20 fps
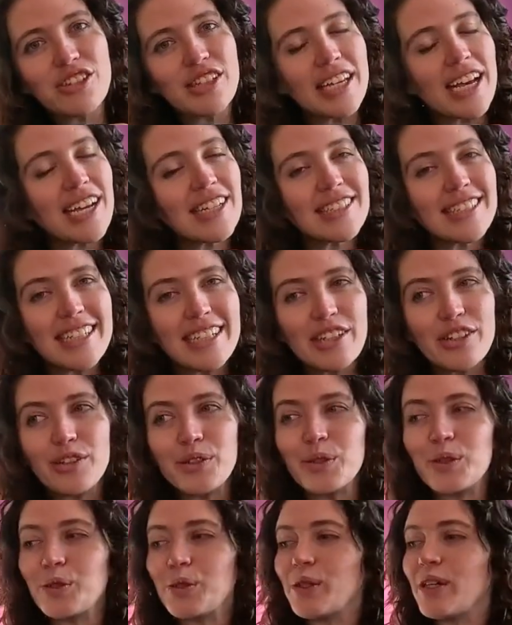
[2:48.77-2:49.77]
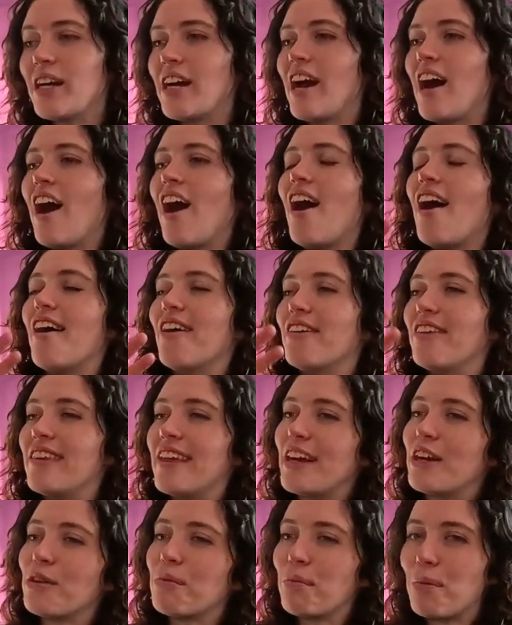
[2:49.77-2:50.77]
Uzzy crew on
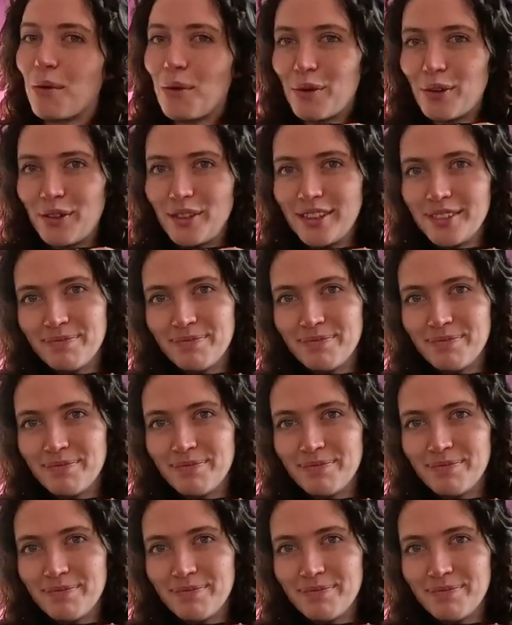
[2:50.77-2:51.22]
their portal,